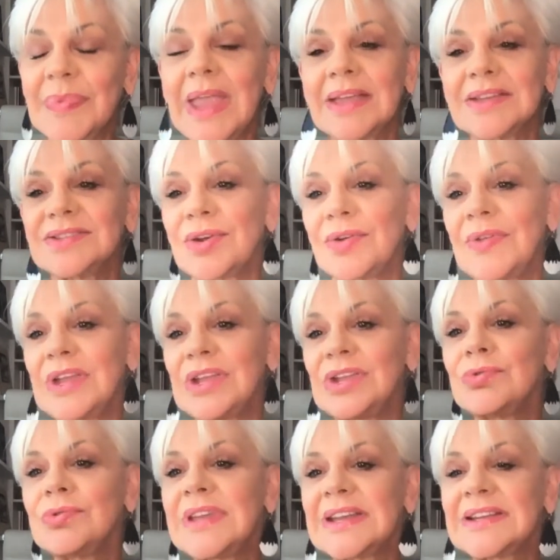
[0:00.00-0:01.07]
so that
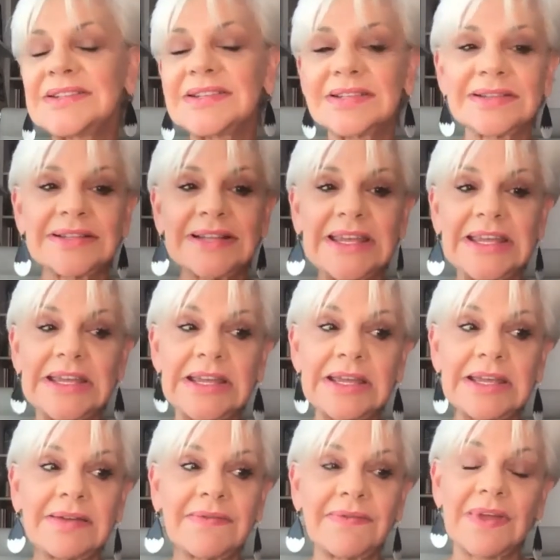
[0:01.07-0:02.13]
you get
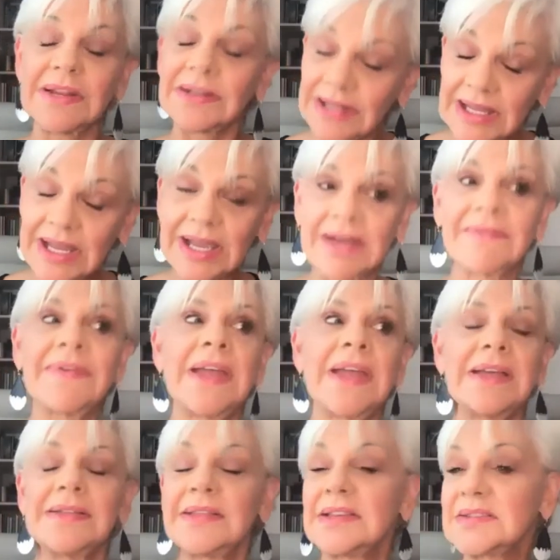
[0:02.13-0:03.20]
to live
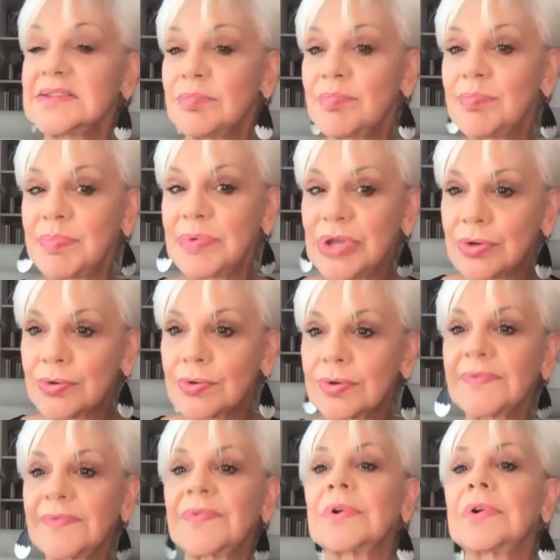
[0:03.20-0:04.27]
this
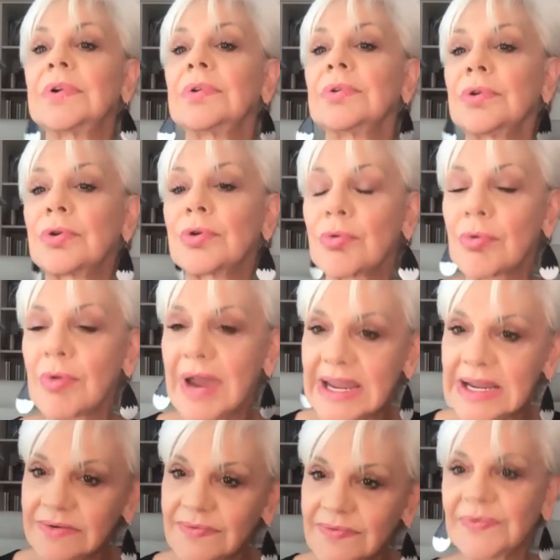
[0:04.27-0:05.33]
beautiful,
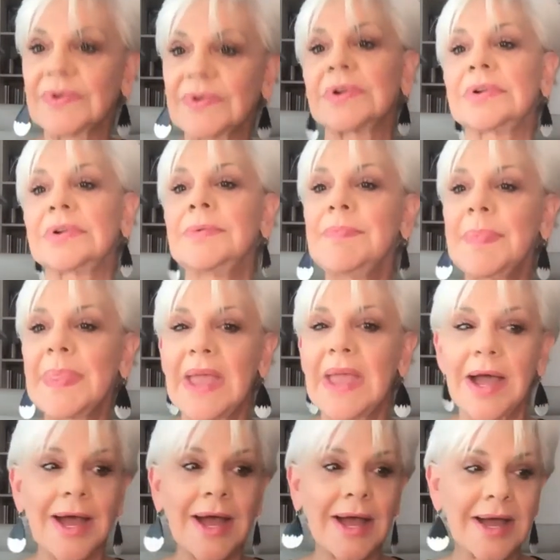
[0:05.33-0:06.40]
grateful
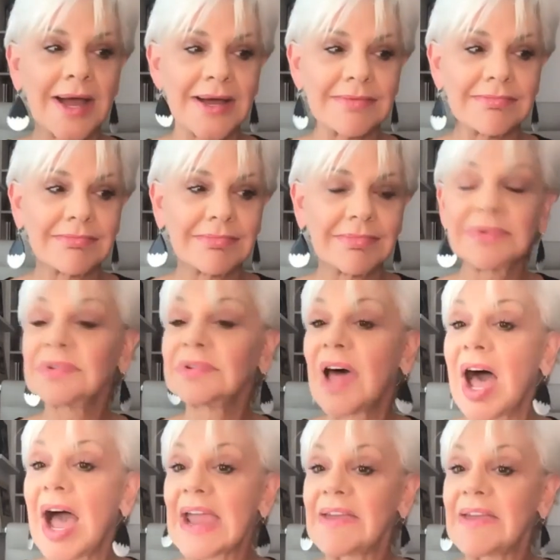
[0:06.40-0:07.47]

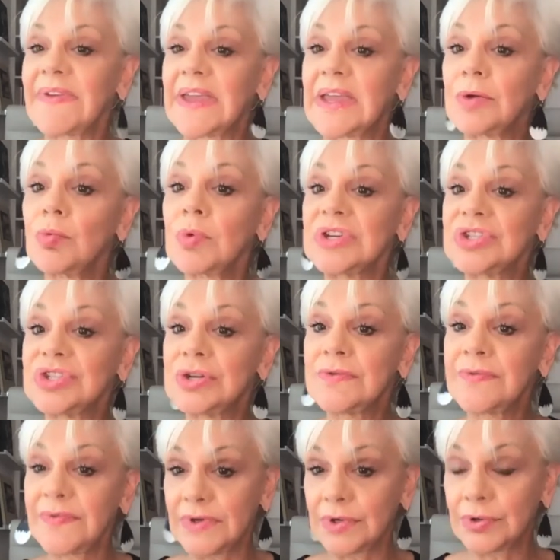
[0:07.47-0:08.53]
life in which you
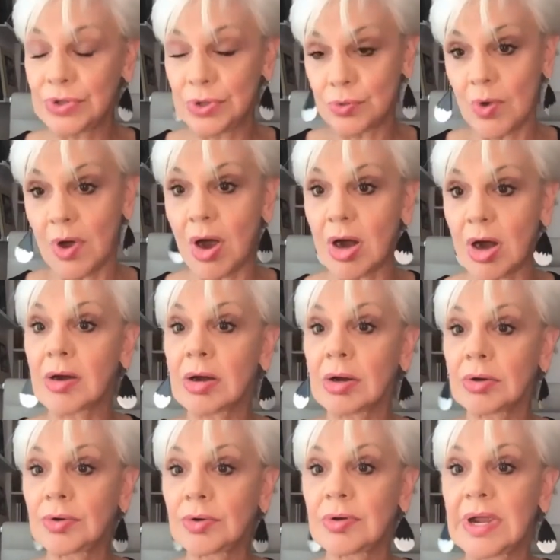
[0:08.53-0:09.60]
feel you are
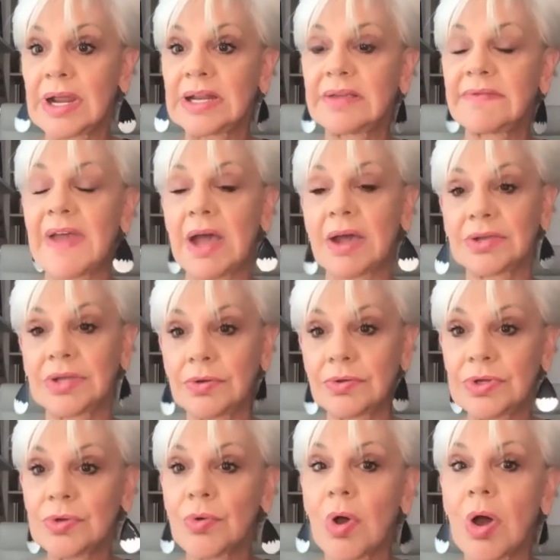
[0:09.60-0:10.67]
creating value,
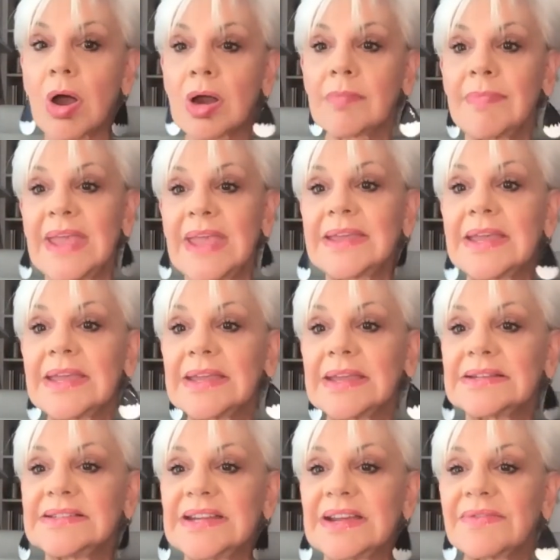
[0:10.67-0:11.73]
you are making a
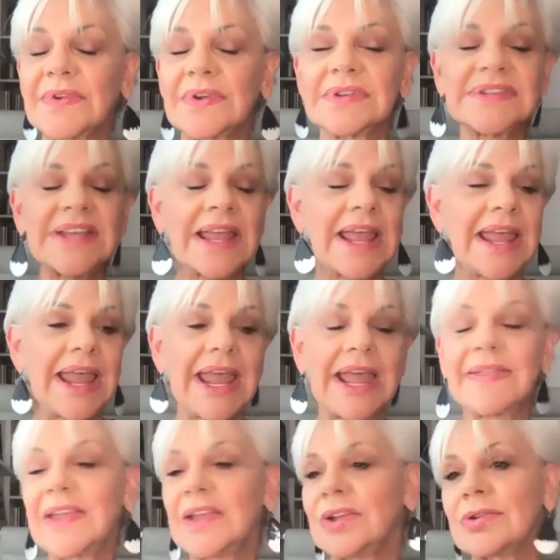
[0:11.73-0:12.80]
difference,
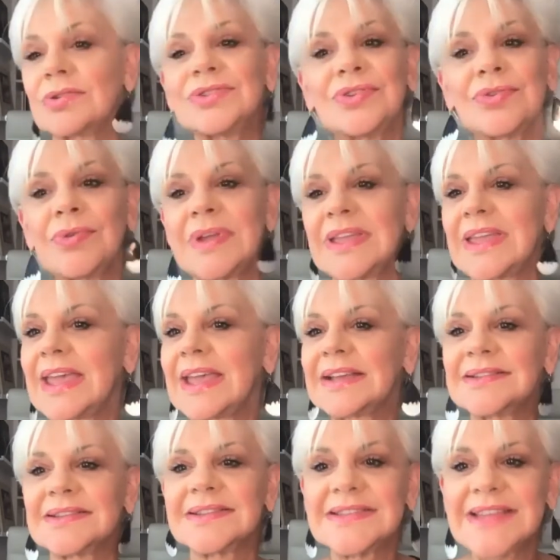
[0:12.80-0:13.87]
and that you're doing
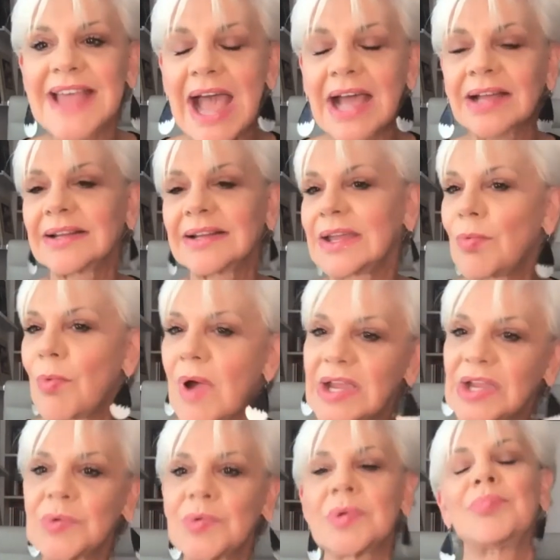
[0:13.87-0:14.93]
exactly why
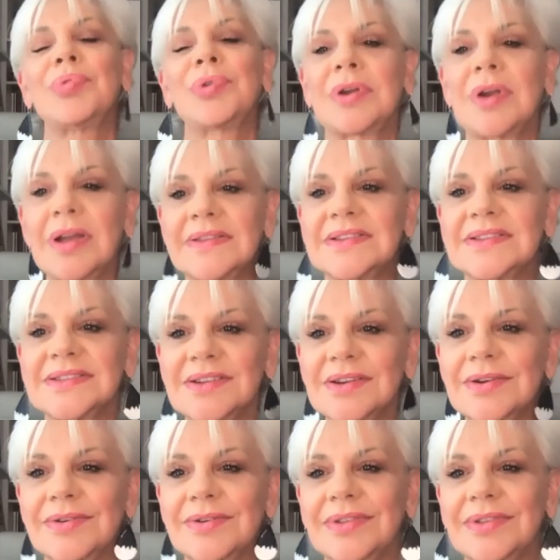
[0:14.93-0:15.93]
you were put on this earth.